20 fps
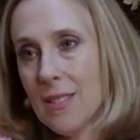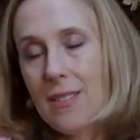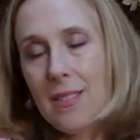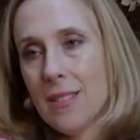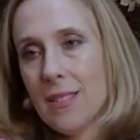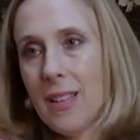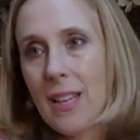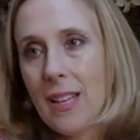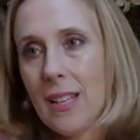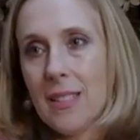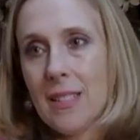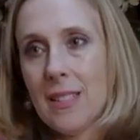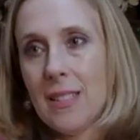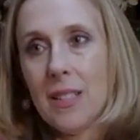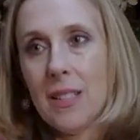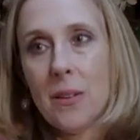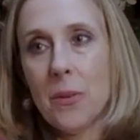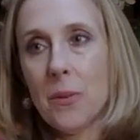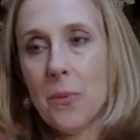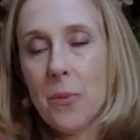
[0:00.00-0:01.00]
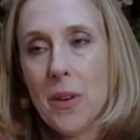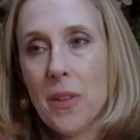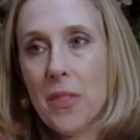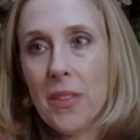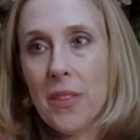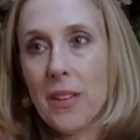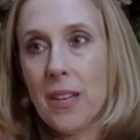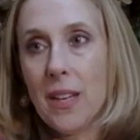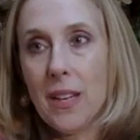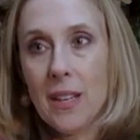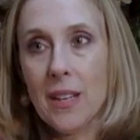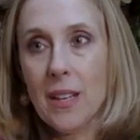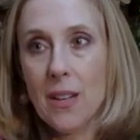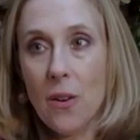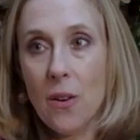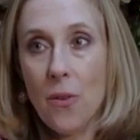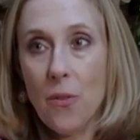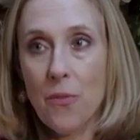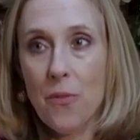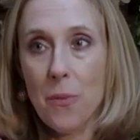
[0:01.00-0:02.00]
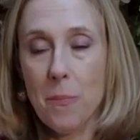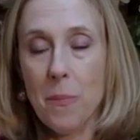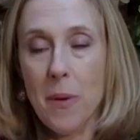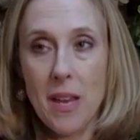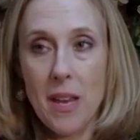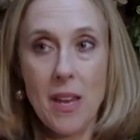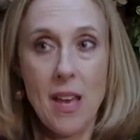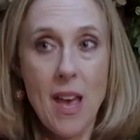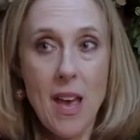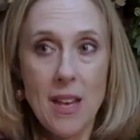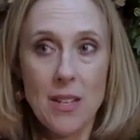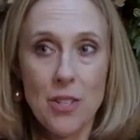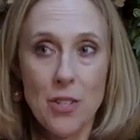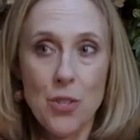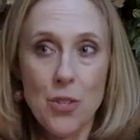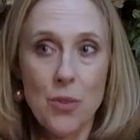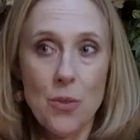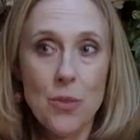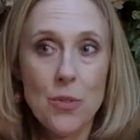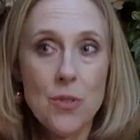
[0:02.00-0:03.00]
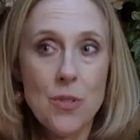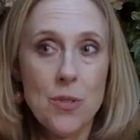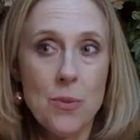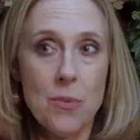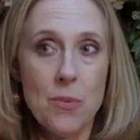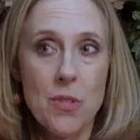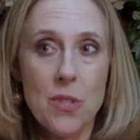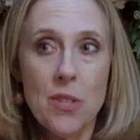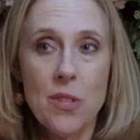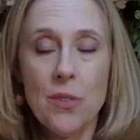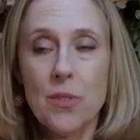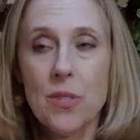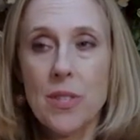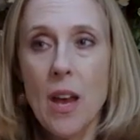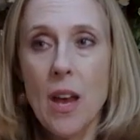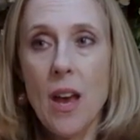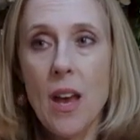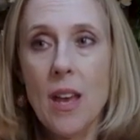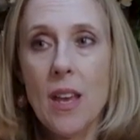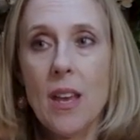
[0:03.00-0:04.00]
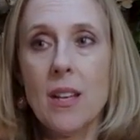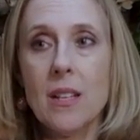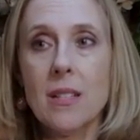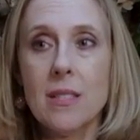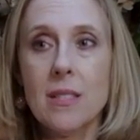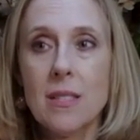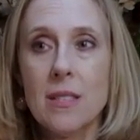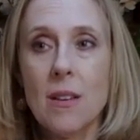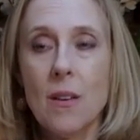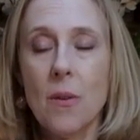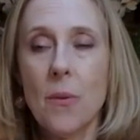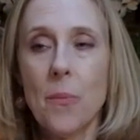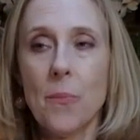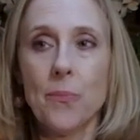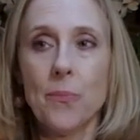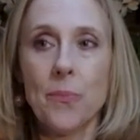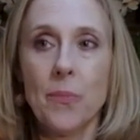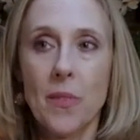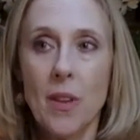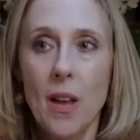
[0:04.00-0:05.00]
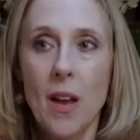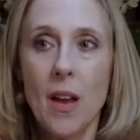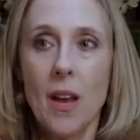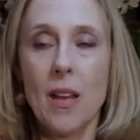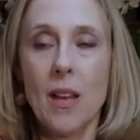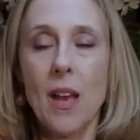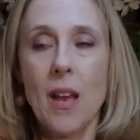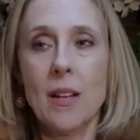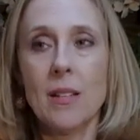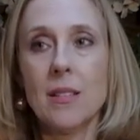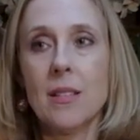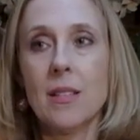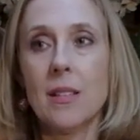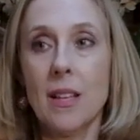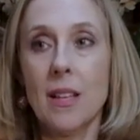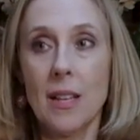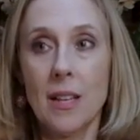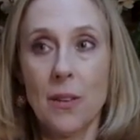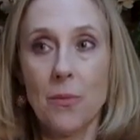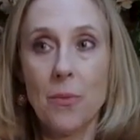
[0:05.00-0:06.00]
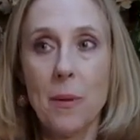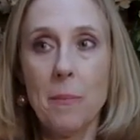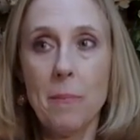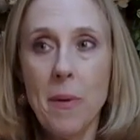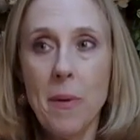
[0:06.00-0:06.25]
like deal with getting it over my head and shoulders. It was too tight, and so I had to like rip